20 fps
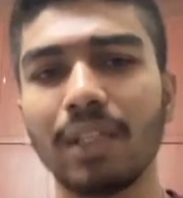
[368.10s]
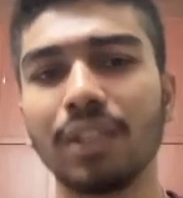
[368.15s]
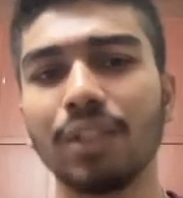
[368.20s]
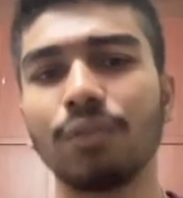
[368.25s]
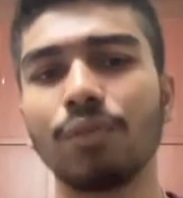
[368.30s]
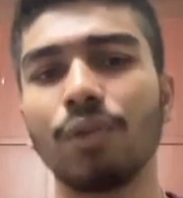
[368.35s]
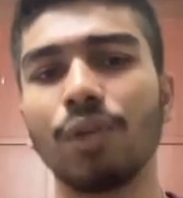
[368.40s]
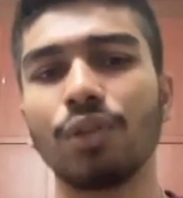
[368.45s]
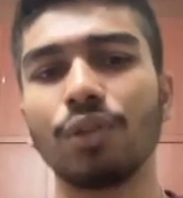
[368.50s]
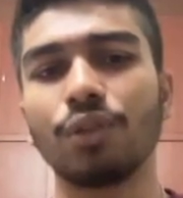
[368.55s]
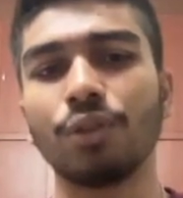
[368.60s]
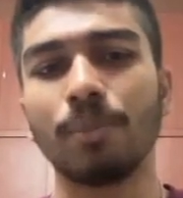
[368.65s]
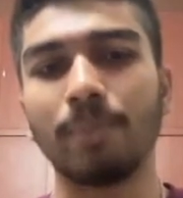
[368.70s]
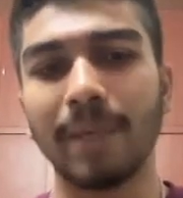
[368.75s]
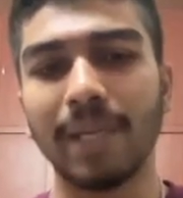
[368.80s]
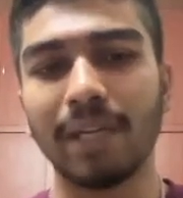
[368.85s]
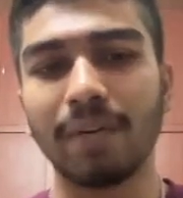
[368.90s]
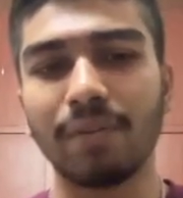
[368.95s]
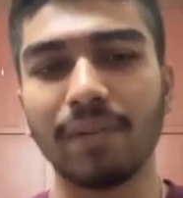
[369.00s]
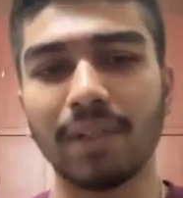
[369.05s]
just want you to
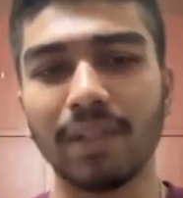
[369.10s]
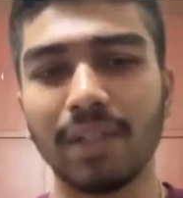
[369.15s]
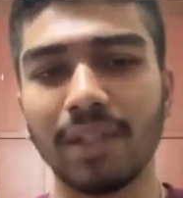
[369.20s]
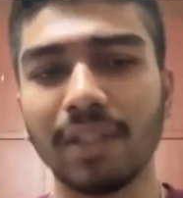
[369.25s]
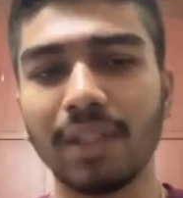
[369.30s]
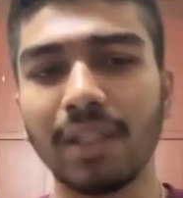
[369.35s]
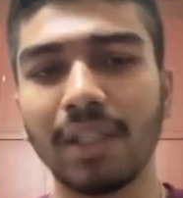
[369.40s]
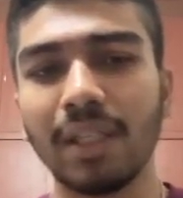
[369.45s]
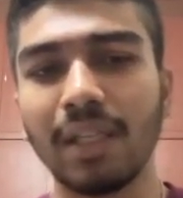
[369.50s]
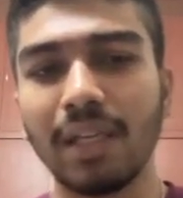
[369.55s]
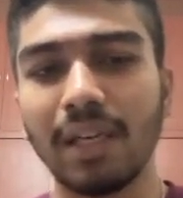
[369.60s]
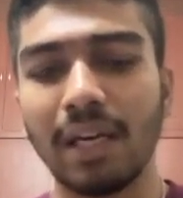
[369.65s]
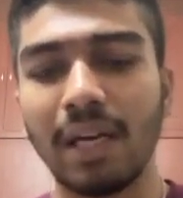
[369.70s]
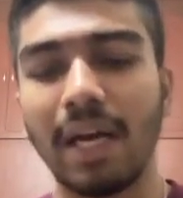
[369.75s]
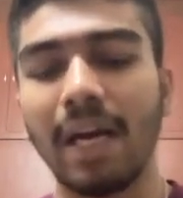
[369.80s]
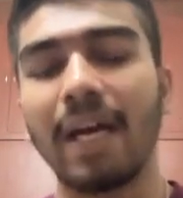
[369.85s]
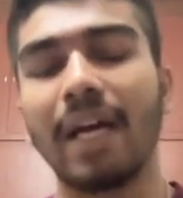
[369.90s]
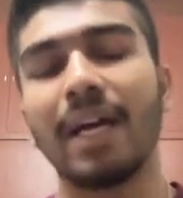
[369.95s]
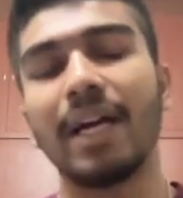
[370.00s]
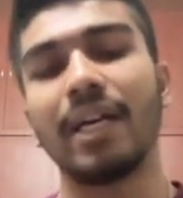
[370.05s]
bear with it
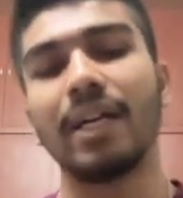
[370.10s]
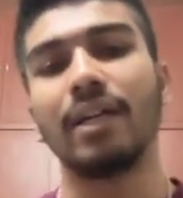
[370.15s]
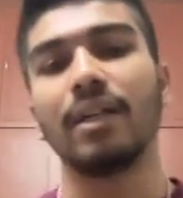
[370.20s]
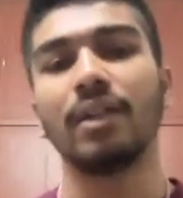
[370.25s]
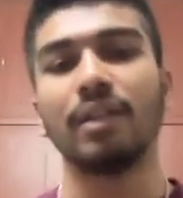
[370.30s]
and